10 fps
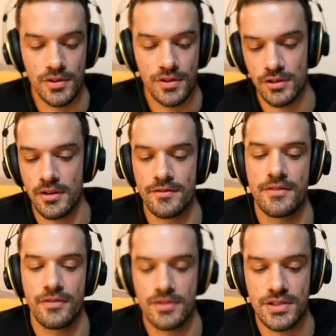does a lot of
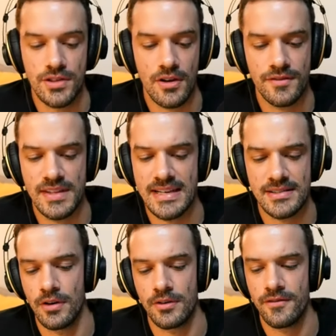different stuff, takes
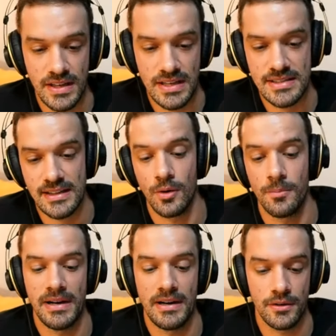a lot of fees that
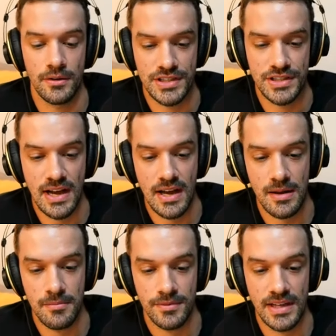compound over
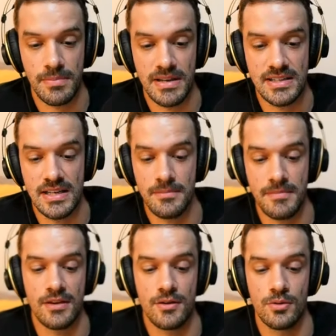time, that basically
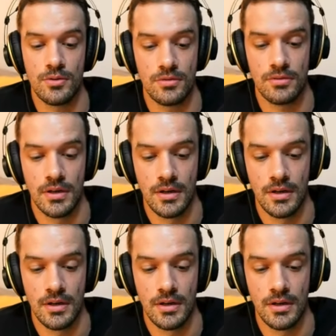make you